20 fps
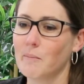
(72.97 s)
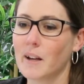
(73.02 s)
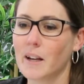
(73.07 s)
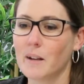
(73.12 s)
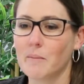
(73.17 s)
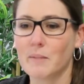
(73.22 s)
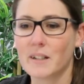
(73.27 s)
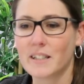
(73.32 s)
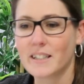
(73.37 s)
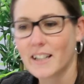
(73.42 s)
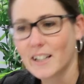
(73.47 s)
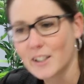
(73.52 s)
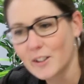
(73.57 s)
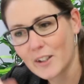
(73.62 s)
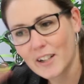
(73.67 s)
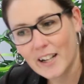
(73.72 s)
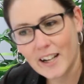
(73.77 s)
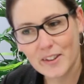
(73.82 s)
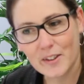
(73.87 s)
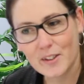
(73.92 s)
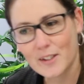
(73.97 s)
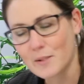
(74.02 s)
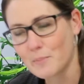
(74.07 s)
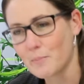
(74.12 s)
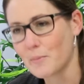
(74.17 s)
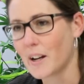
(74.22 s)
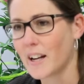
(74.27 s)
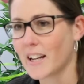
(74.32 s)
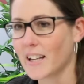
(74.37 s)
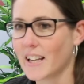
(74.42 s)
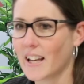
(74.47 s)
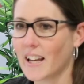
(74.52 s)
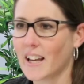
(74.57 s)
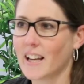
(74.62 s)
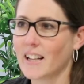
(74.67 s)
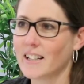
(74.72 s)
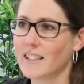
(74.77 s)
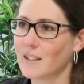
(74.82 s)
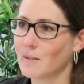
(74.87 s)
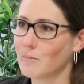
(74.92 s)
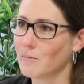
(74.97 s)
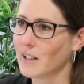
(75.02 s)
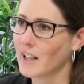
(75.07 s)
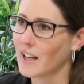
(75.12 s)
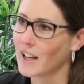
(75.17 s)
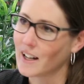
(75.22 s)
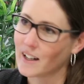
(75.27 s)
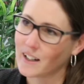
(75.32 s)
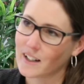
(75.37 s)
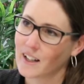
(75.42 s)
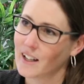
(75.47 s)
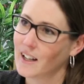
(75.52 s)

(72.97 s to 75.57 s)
And my dad got out the spray cans and we had